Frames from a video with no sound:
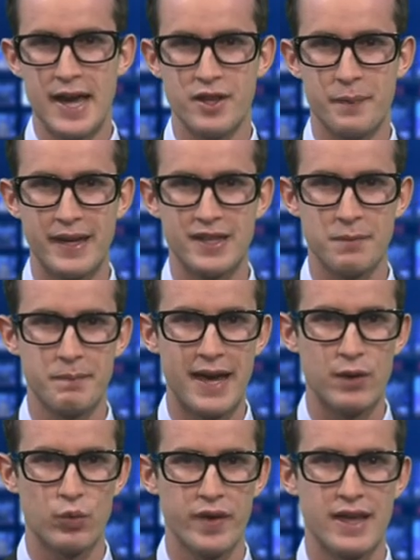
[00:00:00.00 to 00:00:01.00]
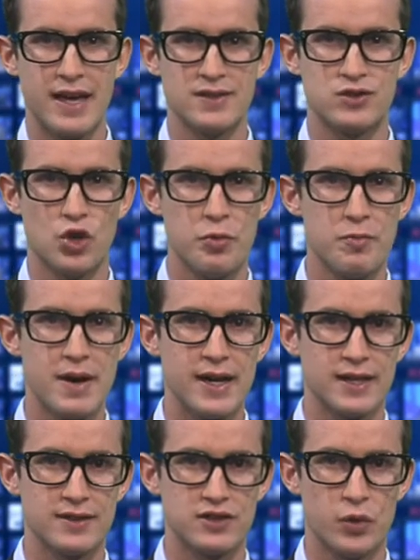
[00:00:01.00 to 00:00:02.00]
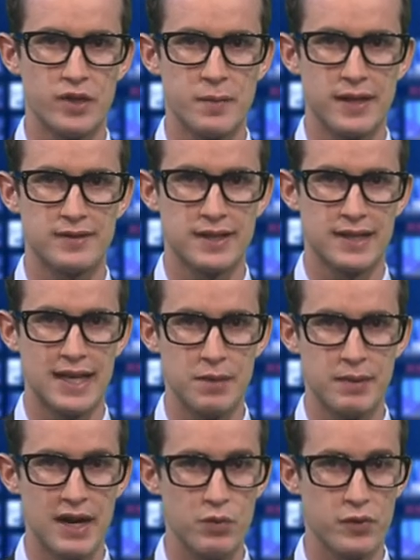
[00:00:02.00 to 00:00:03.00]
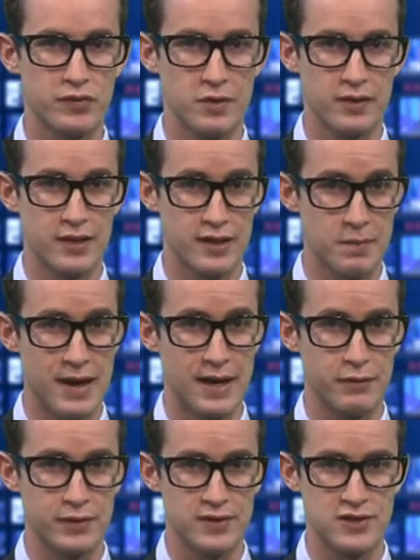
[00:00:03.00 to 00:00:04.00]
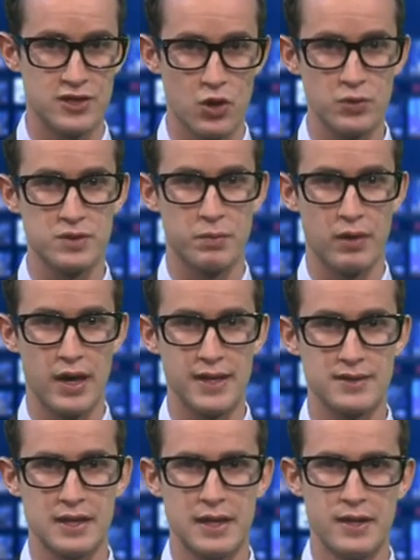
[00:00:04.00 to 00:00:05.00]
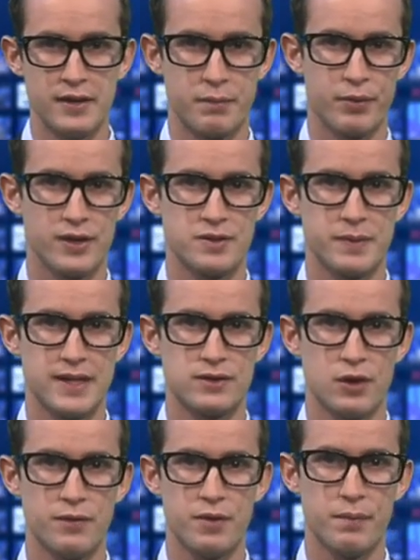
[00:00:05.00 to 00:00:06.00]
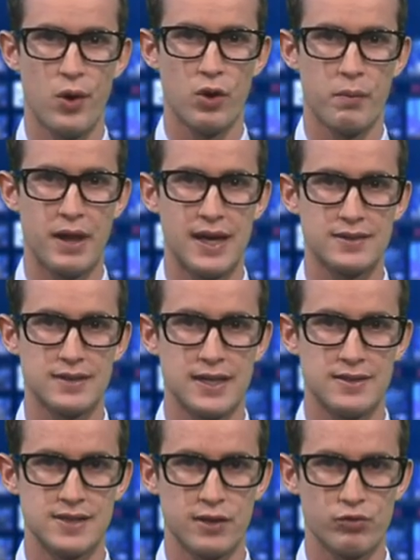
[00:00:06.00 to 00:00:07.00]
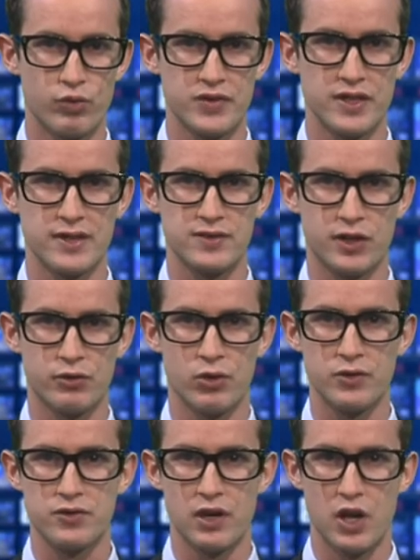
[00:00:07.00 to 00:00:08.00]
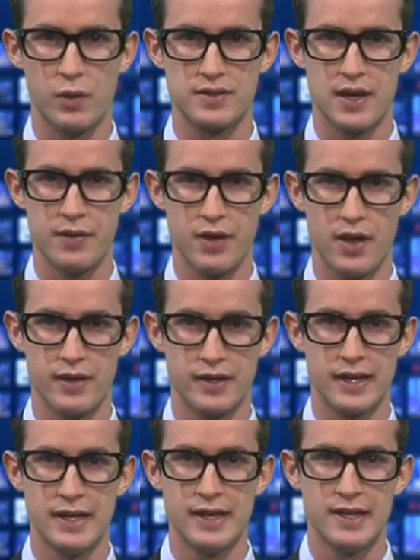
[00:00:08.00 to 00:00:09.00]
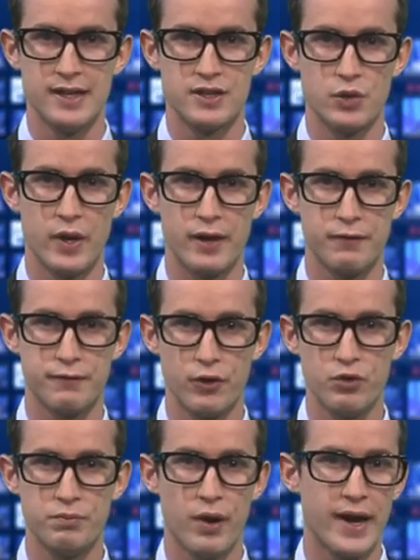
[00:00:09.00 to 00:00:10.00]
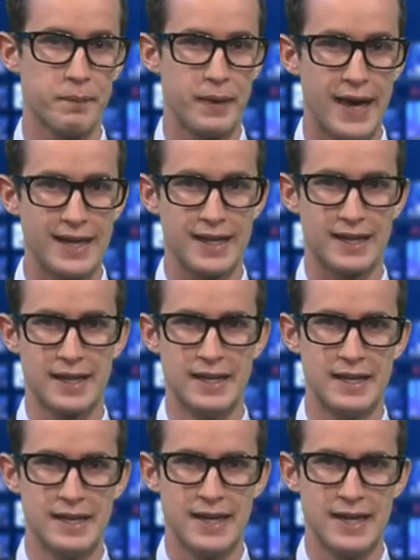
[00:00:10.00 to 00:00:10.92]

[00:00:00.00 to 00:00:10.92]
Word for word: And the pending bad weather has supermarkets doing their best to keep up with the, the demand for snow supplies. The prospect of the polar blast has sent residents across the lower South Island into a food buying panic,